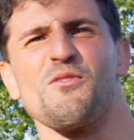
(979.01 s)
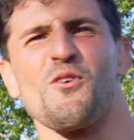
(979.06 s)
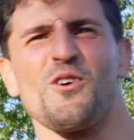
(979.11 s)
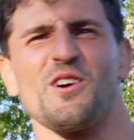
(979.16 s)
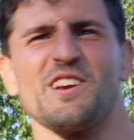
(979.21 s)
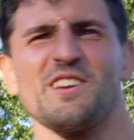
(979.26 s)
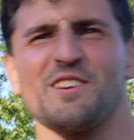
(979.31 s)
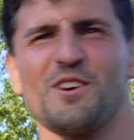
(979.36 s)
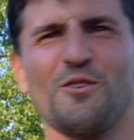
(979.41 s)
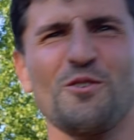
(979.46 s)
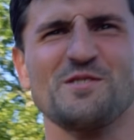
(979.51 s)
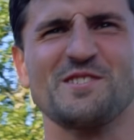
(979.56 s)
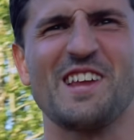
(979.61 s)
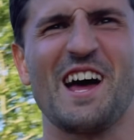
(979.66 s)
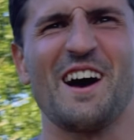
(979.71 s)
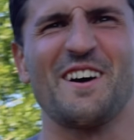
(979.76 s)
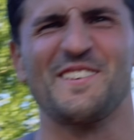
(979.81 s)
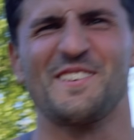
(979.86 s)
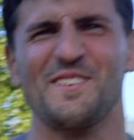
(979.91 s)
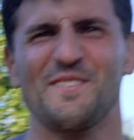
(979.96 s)
before it cools
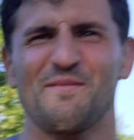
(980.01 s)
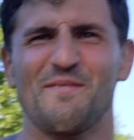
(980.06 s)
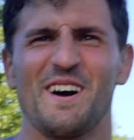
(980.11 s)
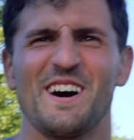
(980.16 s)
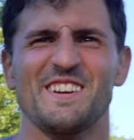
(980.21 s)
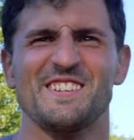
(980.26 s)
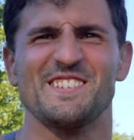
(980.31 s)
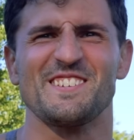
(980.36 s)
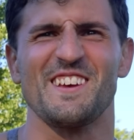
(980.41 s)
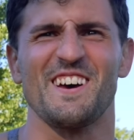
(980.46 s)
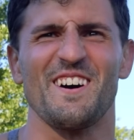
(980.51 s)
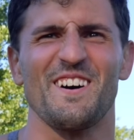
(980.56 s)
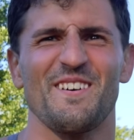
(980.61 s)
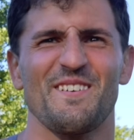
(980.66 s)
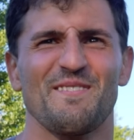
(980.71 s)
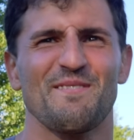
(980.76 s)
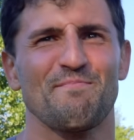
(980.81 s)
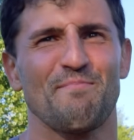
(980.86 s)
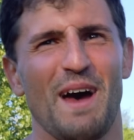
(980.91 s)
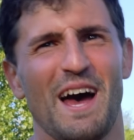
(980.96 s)
down too much,
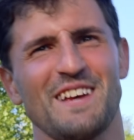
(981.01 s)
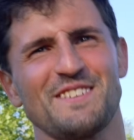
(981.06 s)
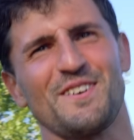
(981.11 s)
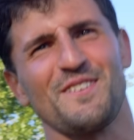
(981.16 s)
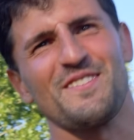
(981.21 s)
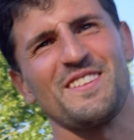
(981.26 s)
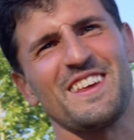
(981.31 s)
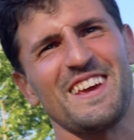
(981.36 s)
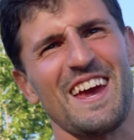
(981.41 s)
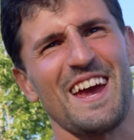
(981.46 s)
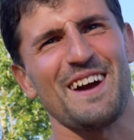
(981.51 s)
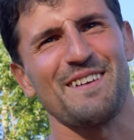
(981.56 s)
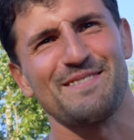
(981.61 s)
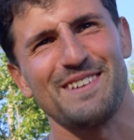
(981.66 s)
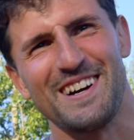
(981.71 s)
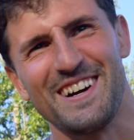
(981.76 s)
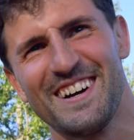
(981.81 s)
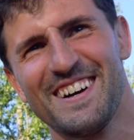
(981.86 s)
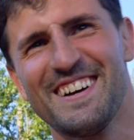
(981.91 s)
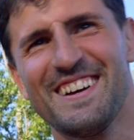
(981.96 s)
so pass over the
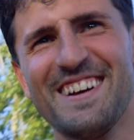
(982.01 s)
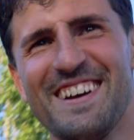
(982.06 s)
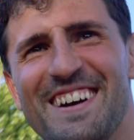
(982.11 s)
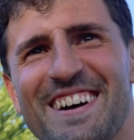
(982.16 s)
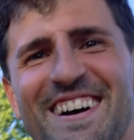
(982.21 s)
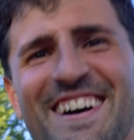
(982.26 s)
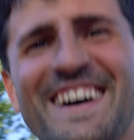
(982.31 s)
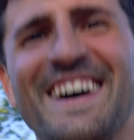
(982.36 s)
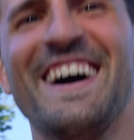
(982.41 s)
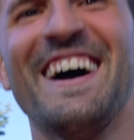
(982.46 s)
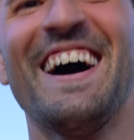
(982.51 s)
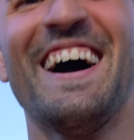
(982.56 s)
camera. All